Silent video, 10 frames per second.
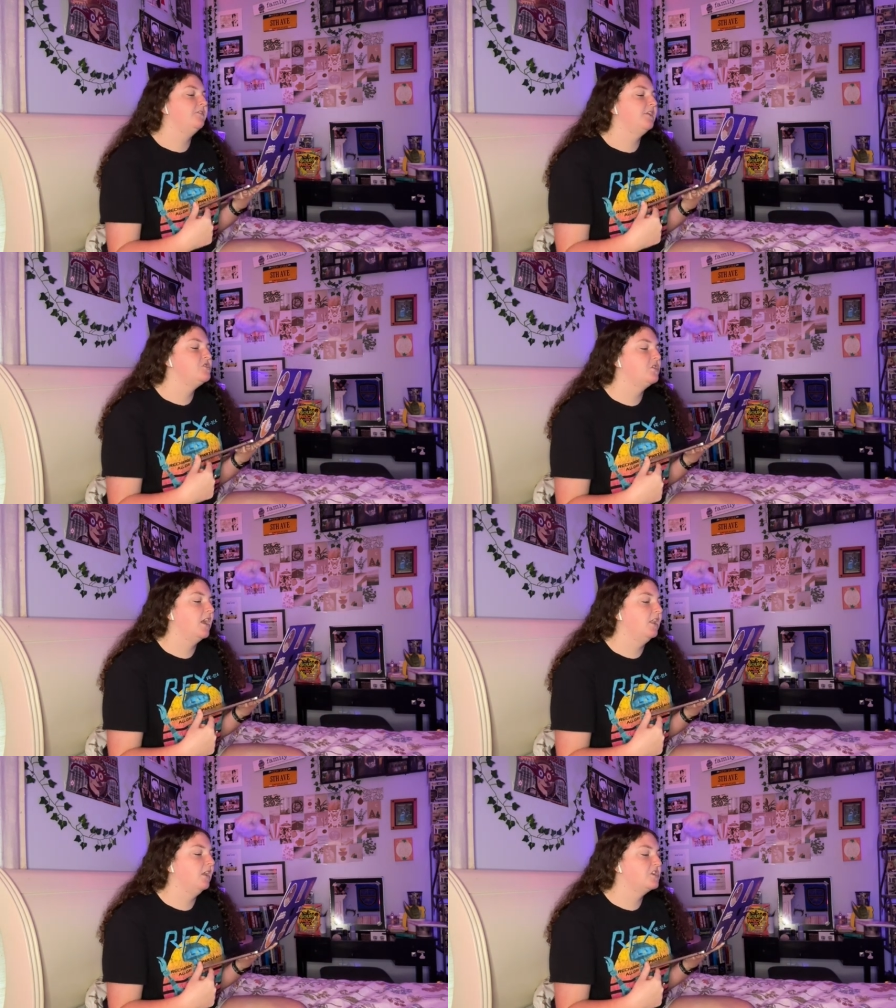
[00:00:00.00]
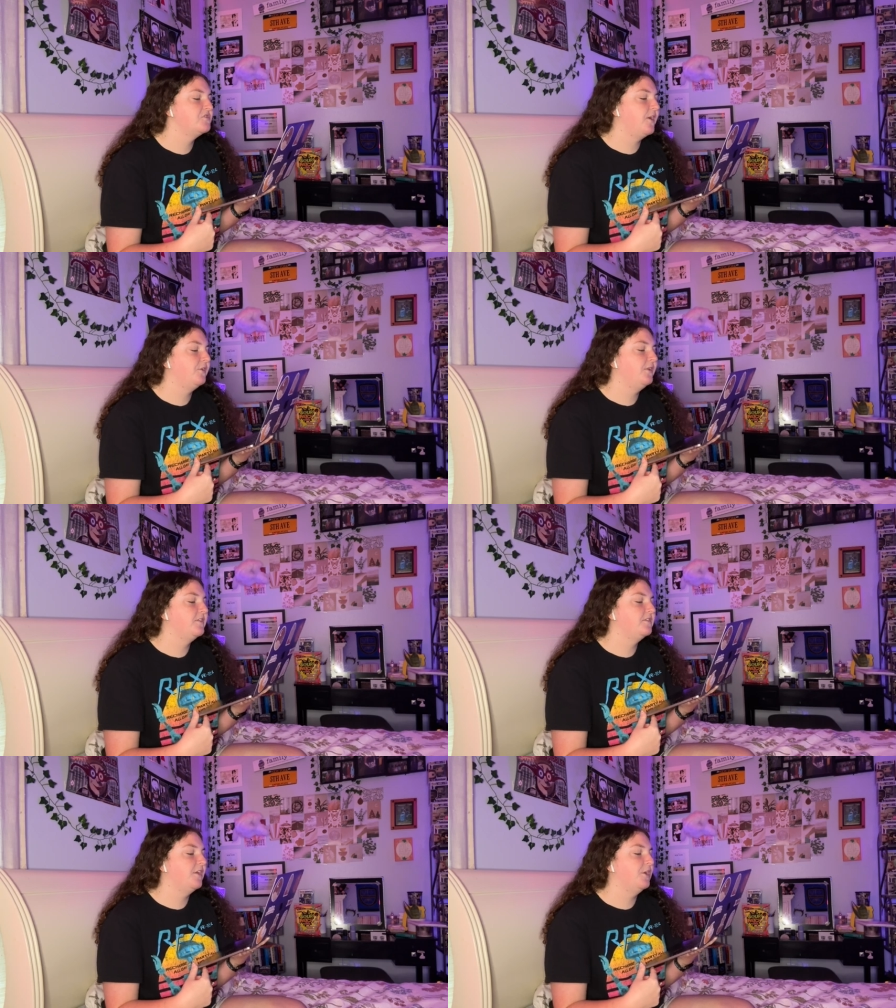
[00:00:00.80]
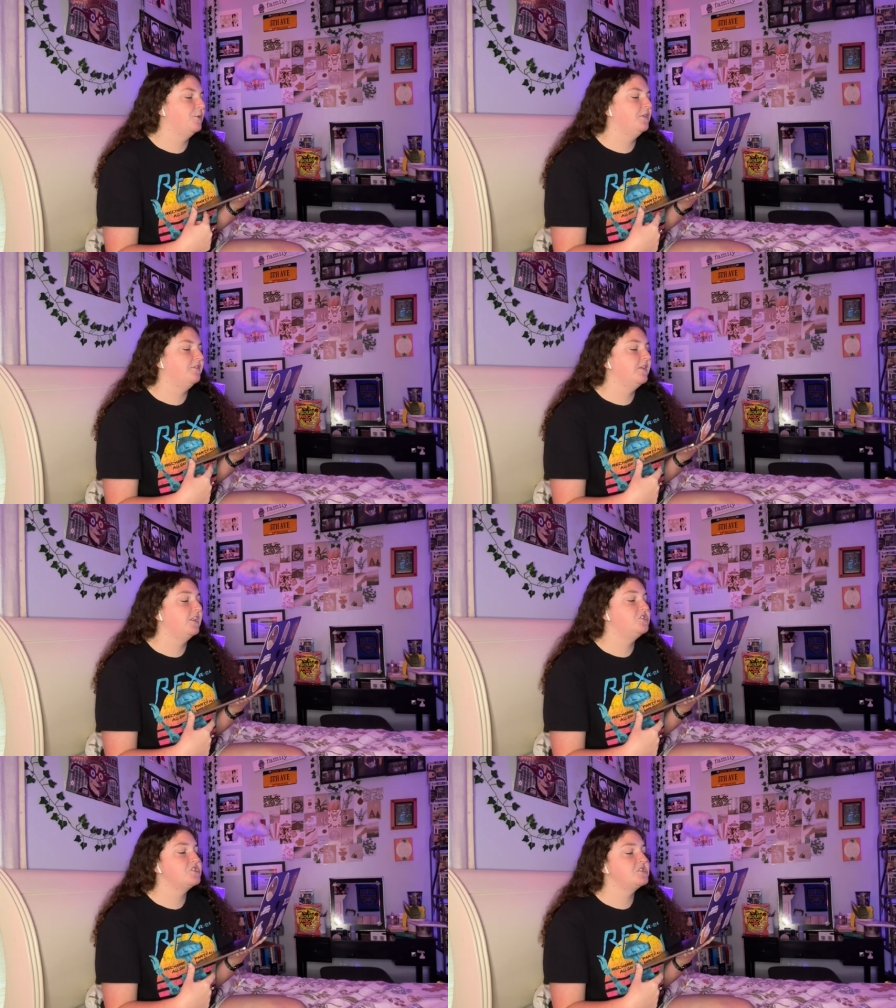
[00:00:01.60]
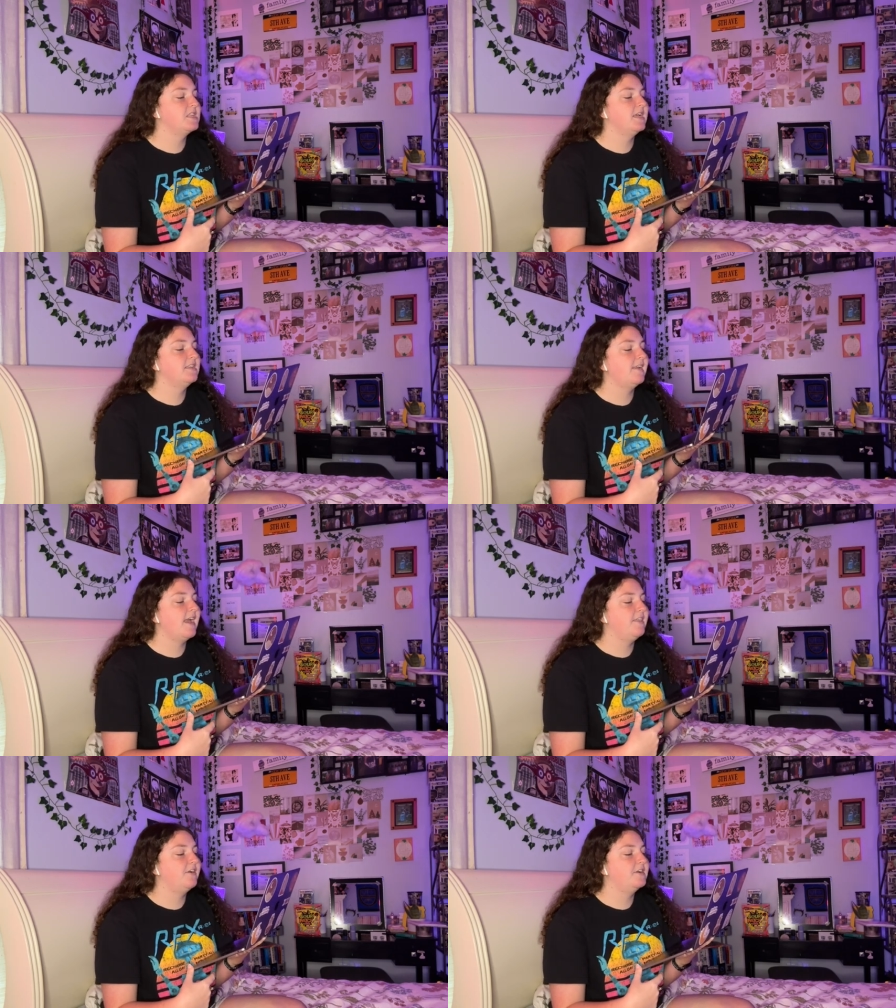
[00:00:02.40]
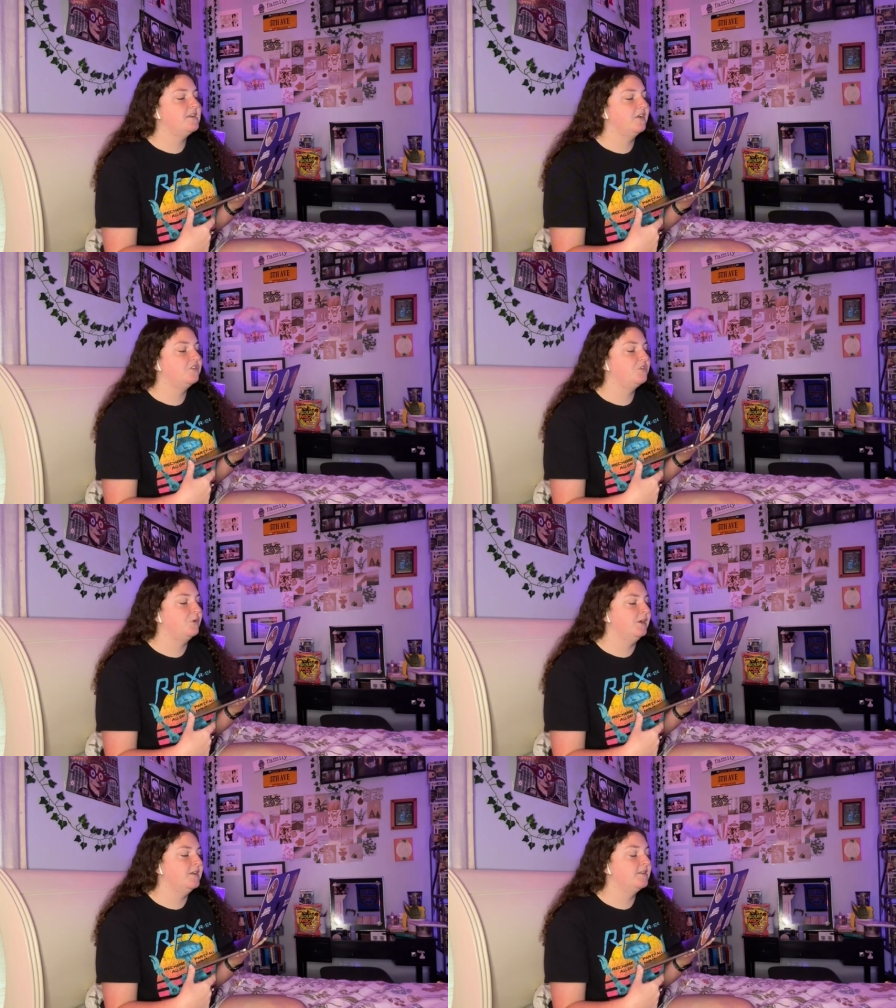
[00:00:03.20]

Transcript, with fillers: featuring a large fountain in the center where the villagers like to gather and tell stories.